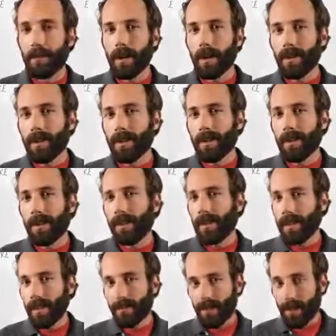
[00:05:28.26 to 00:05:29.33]
But
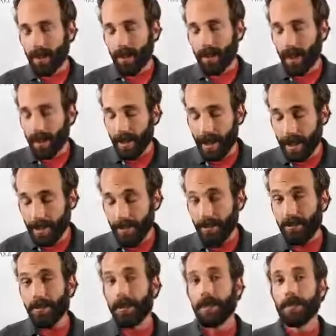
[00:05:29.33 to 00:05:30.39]

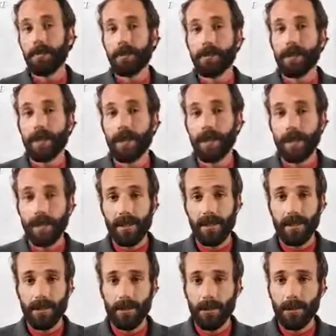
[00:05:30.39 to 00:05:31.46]
if moonlight
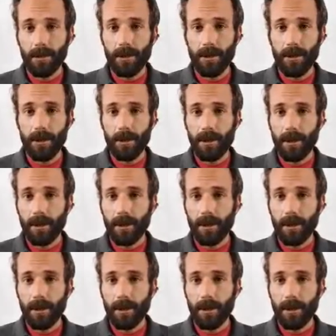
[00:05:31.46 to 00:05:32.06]
is cool,